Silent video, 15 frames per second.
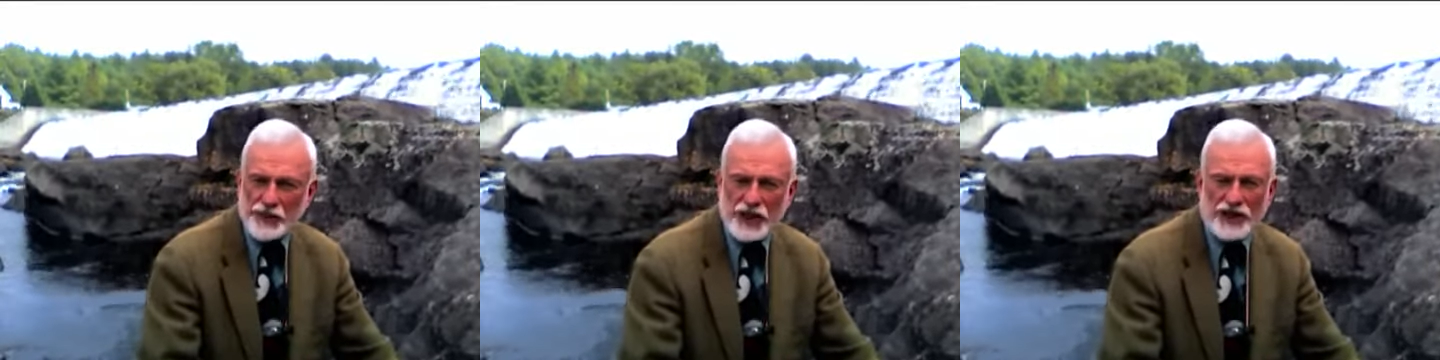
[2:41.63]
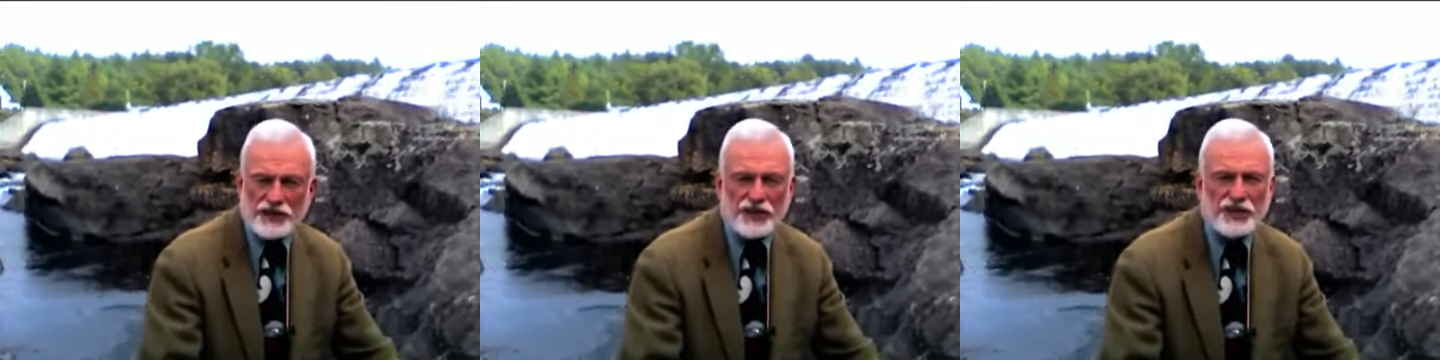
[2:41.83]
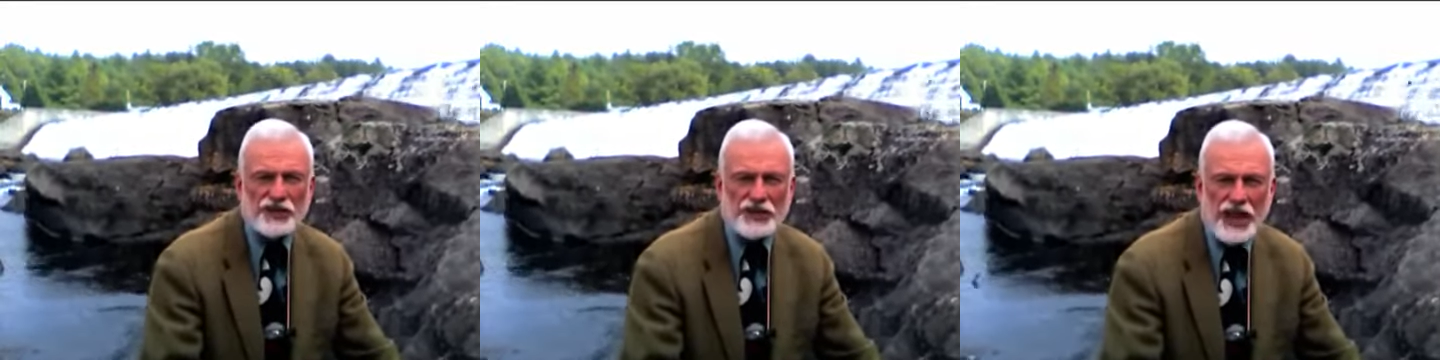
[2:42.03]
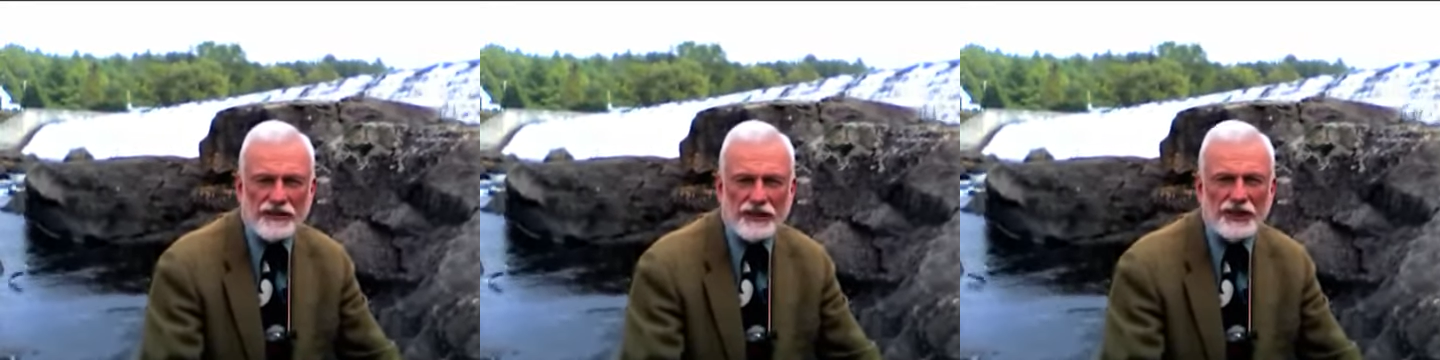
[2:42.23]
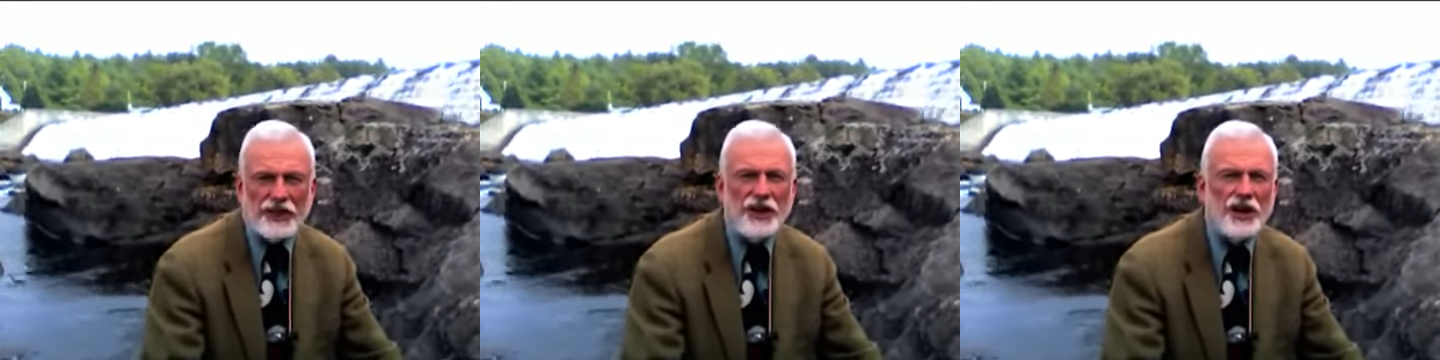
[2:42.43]
because the
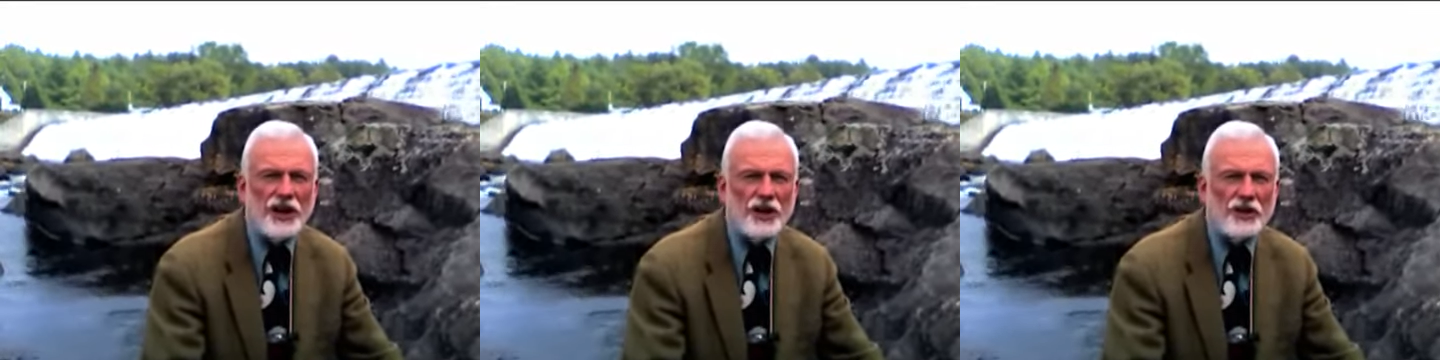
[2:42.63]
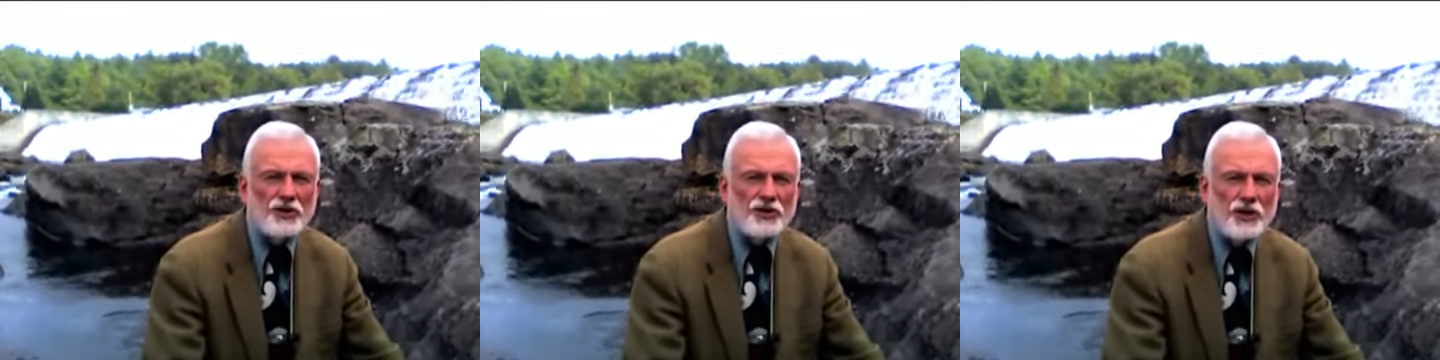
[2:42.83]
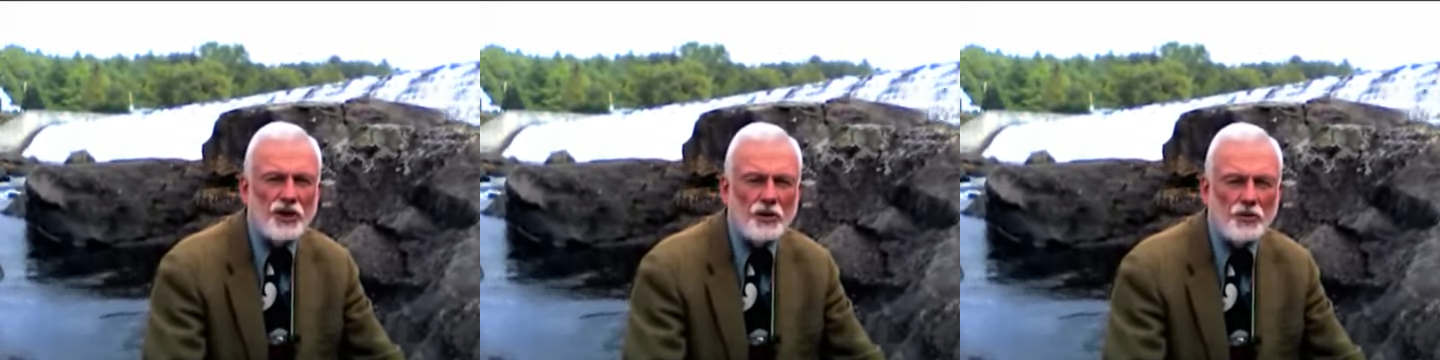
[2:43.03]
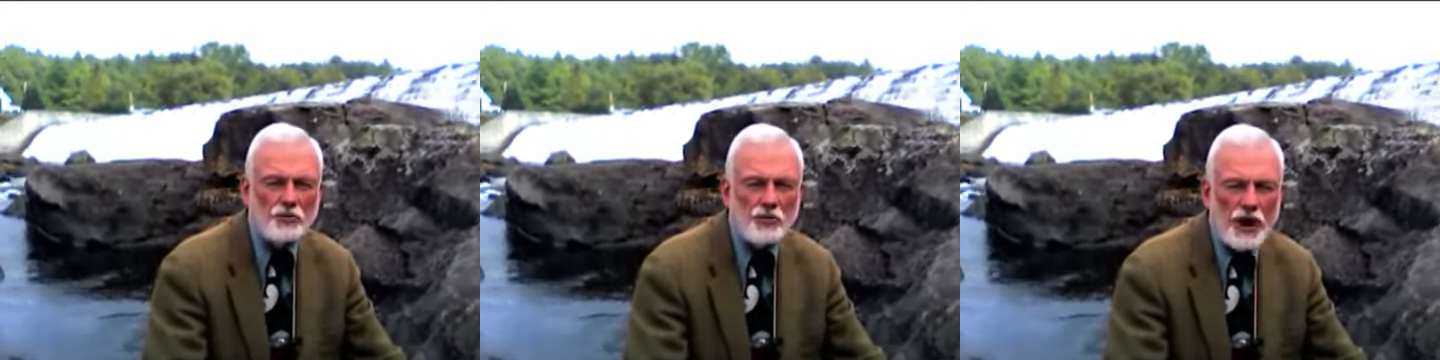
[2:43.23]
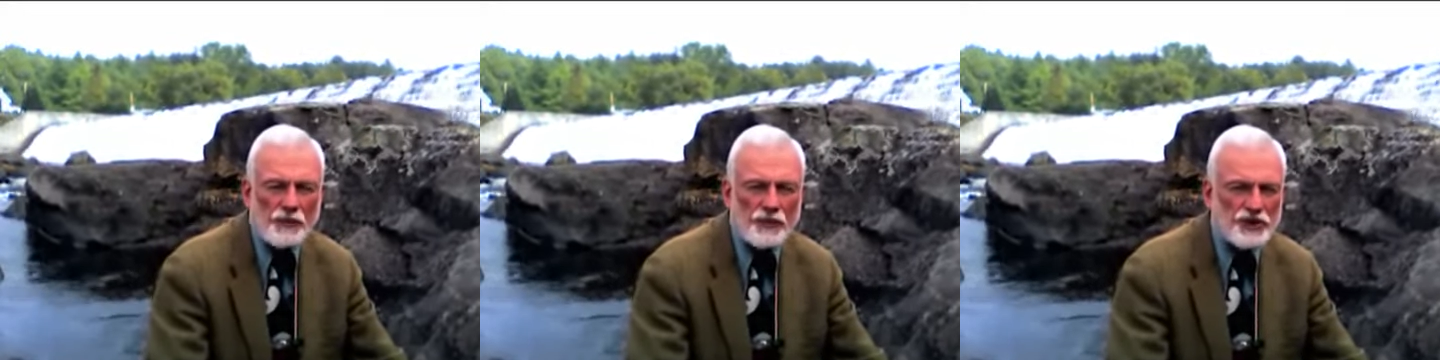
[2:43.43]
7 hills
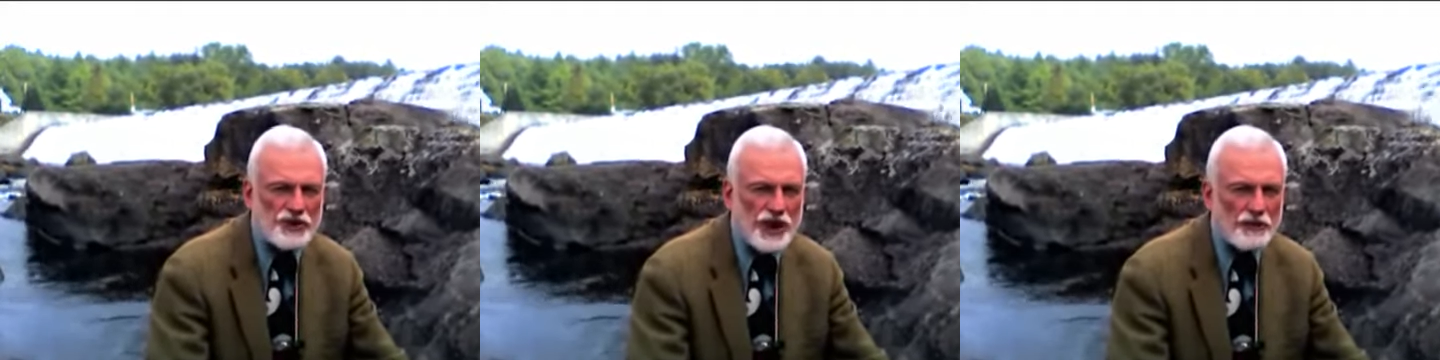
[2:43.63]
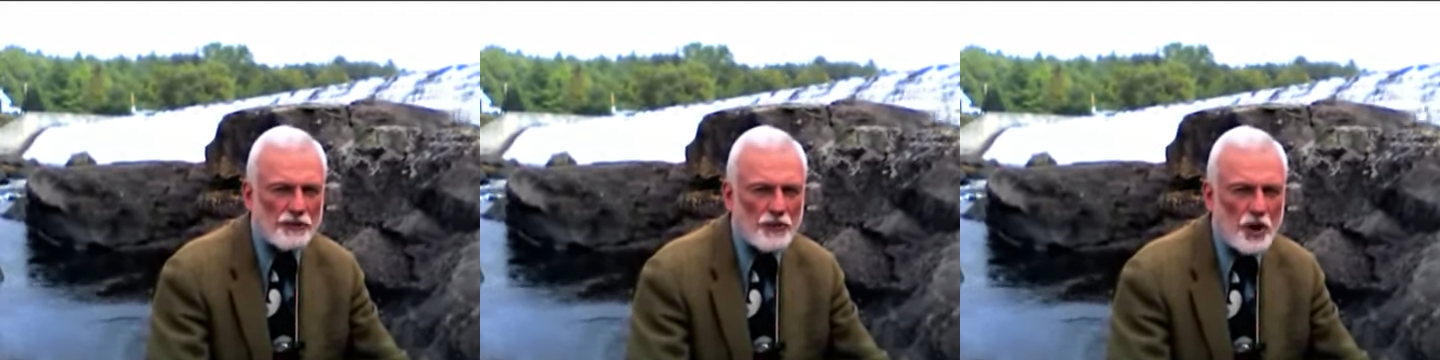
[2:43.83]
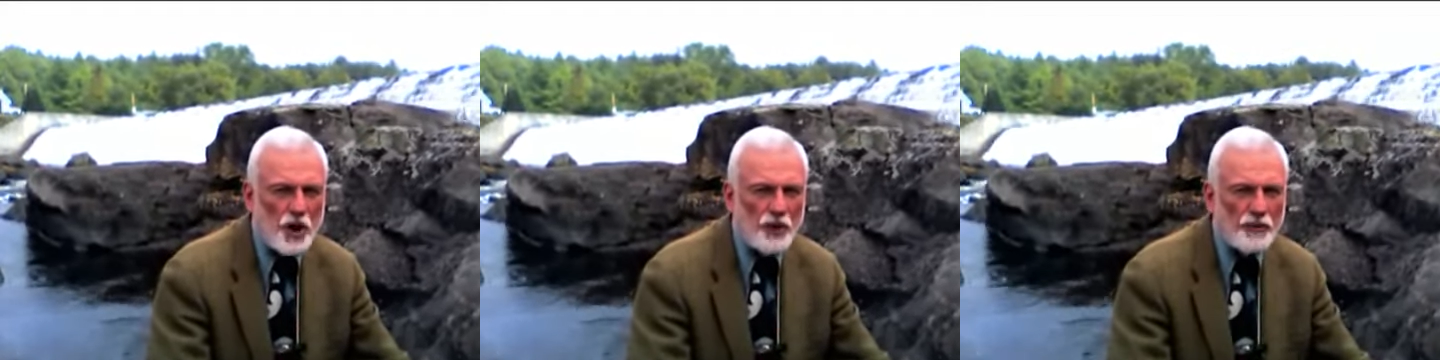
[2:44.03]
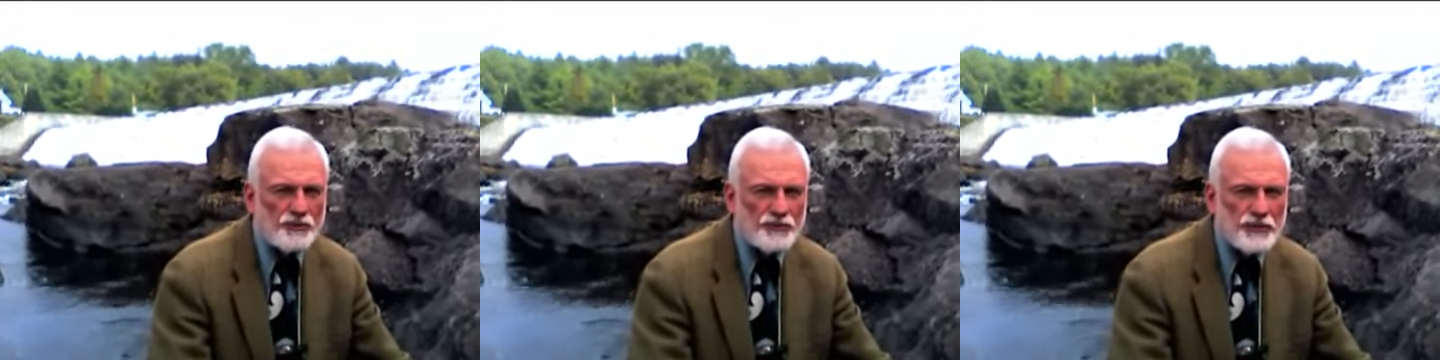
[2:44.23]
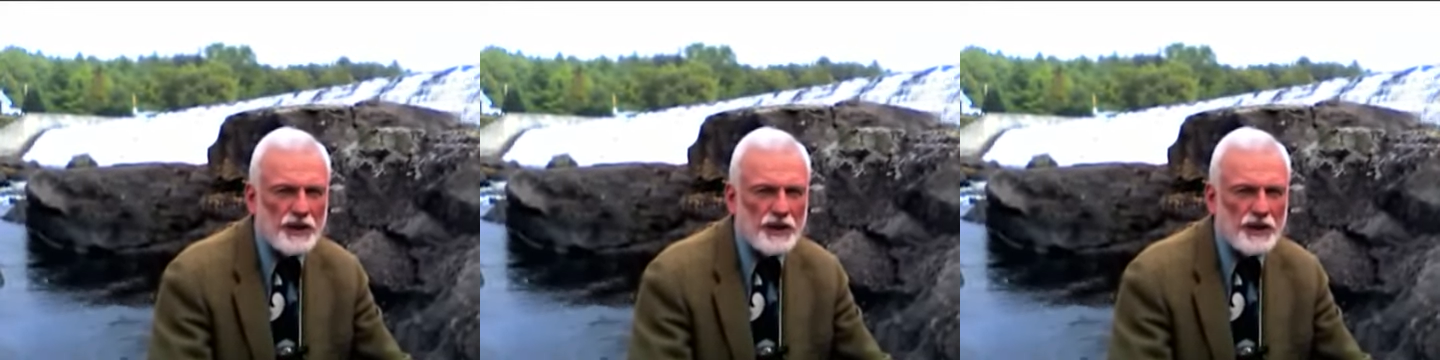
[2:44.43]
represent Rome.